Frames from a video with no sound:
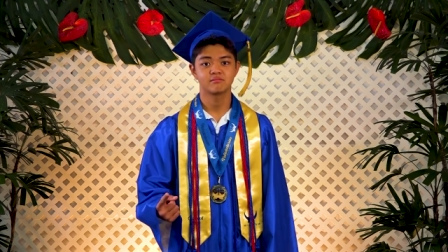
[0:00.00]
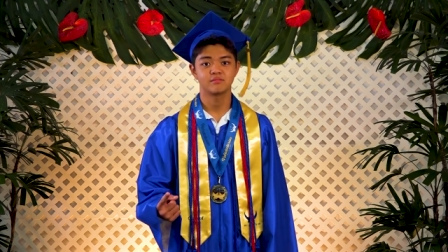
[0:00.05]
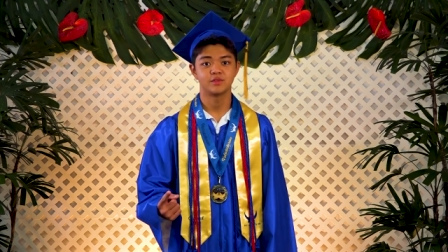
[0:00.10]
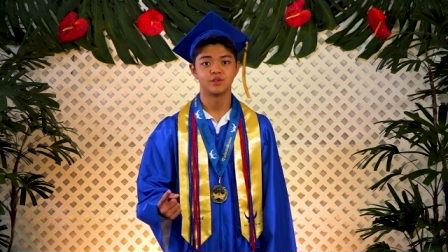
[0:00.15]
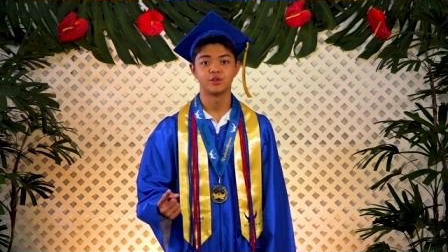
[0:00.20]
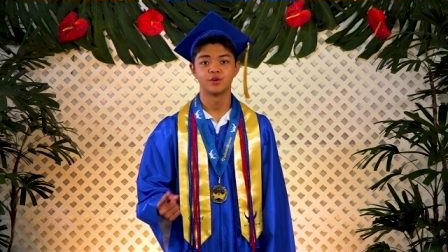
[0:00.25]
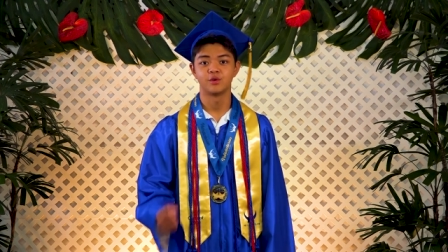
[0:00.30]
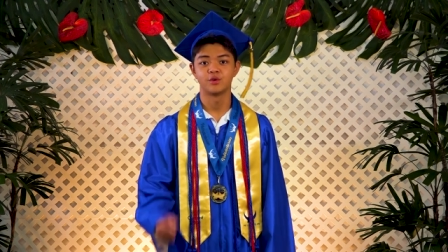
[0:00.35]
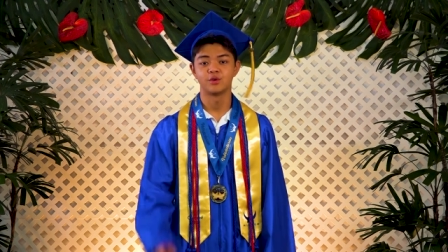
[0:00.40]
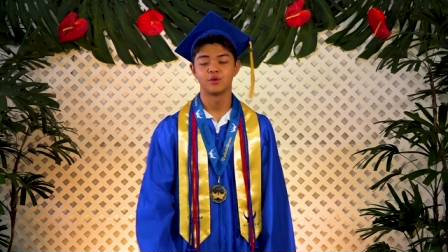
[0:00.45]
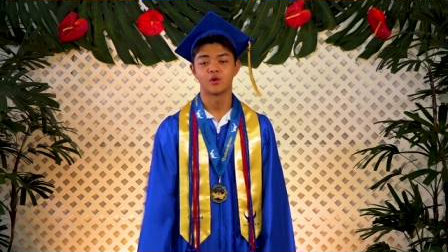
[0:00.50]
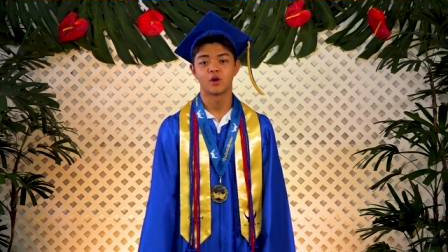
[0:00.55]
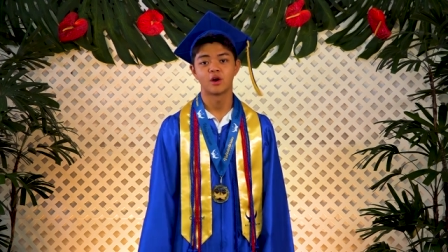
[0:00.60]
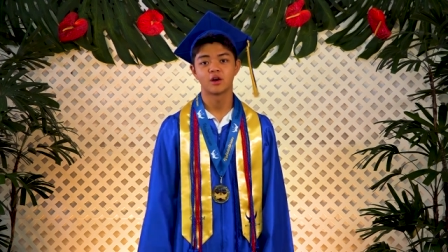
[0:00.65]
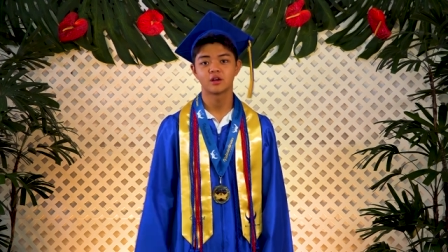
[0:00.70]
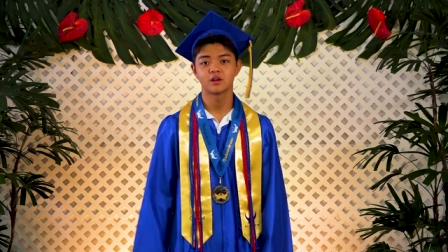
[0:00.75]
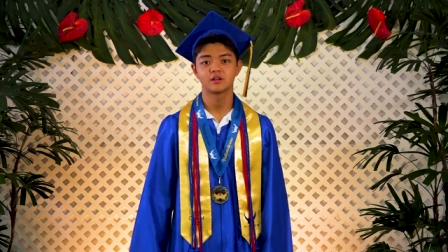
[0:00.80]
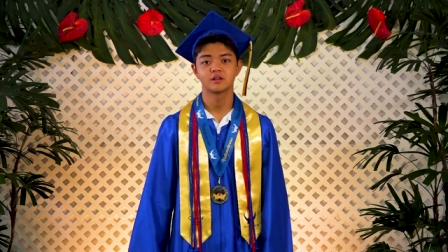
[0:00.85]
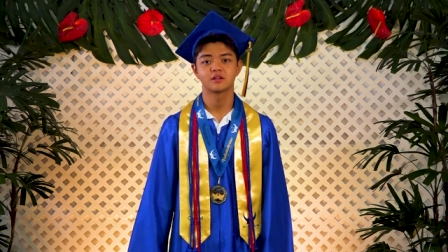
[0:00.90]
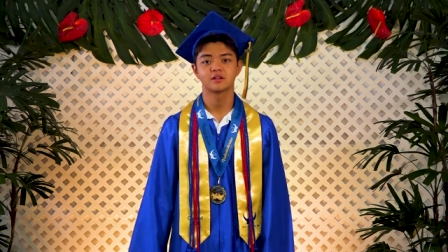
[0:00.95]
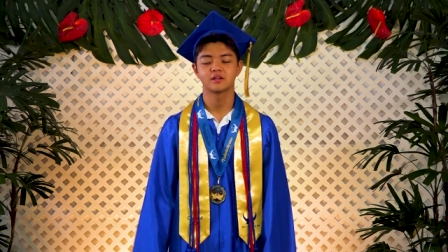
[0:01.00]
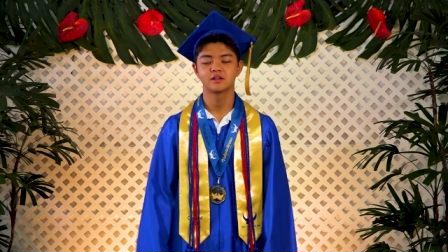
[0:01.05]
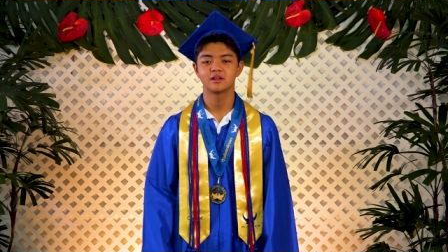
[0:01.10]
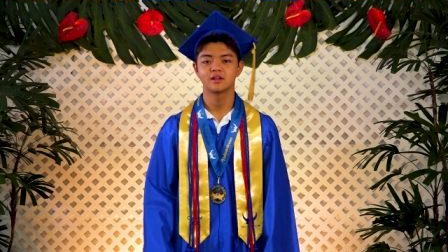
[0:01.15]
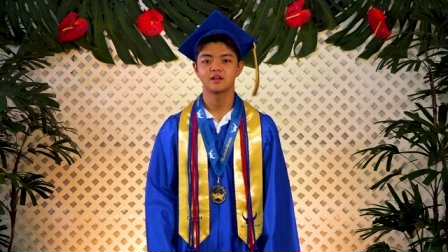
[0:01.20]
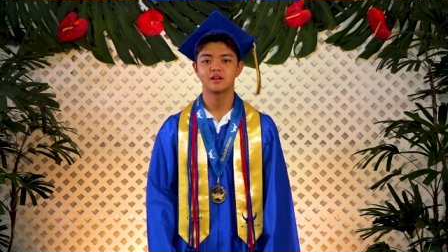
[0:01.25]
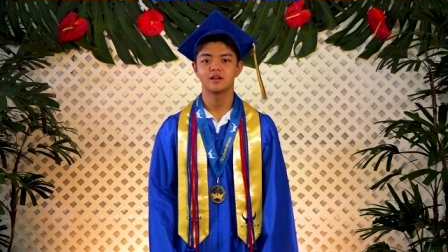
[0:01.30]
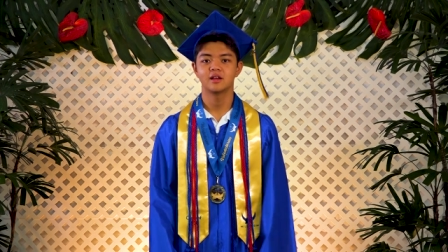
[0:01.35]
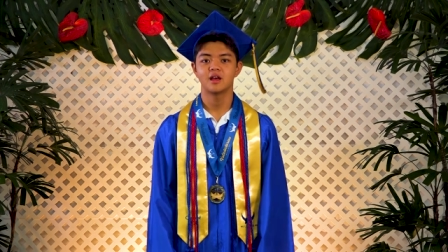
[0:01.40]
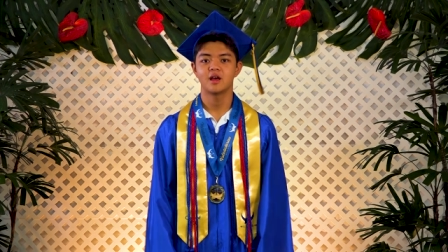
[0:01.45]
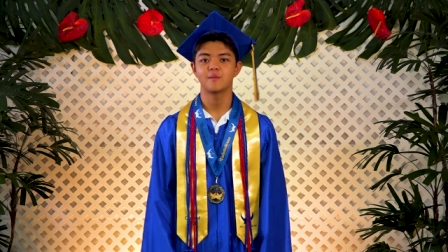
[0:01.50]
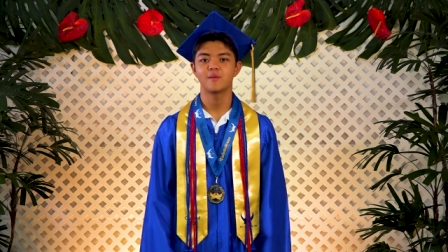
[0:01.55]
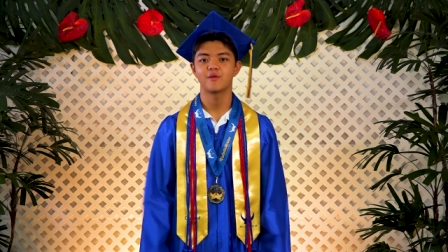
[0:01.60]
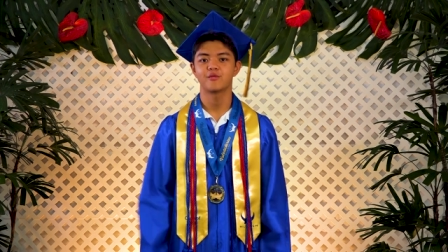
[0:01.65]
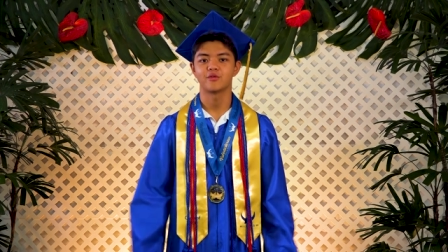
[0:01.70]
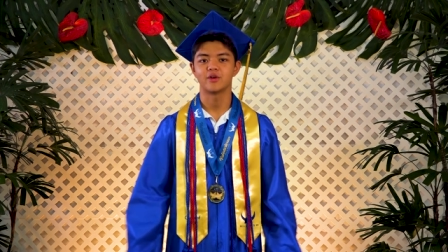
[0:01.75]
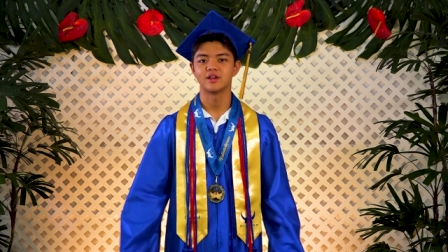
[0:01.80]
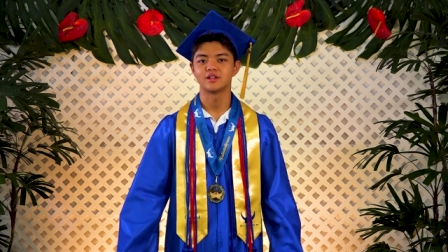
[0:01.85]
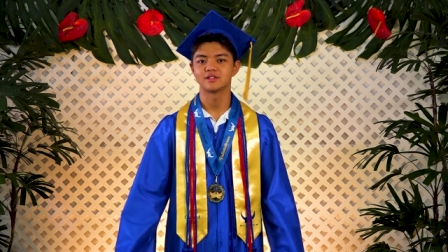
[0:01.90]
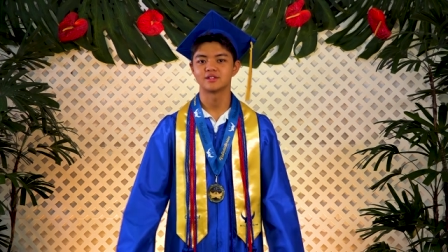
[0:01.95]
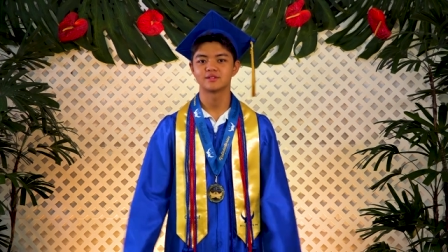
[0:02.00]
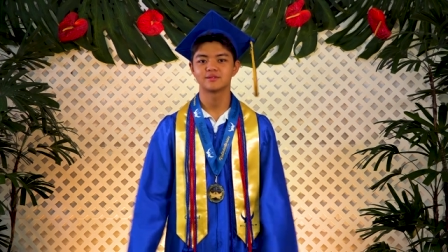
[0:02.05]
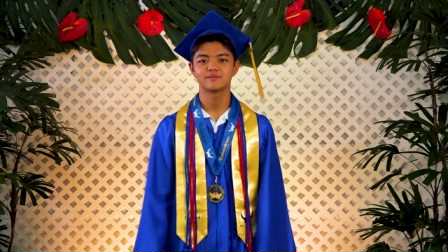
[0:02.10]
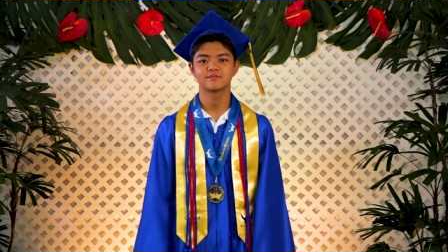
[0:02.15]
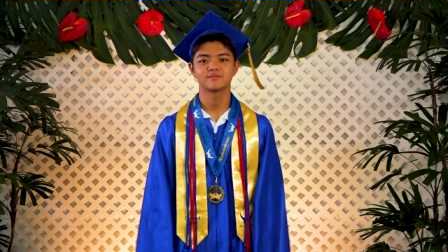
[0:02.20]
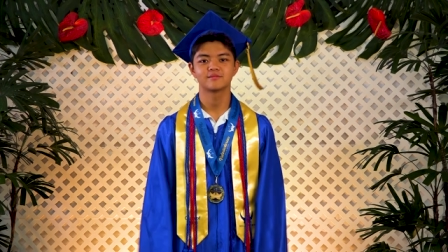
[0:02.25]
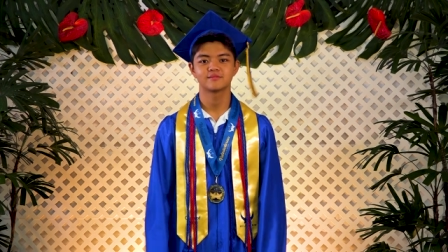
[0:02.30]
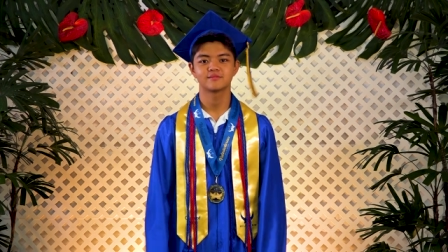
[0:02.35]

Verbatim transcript: you know who you are, and my friends.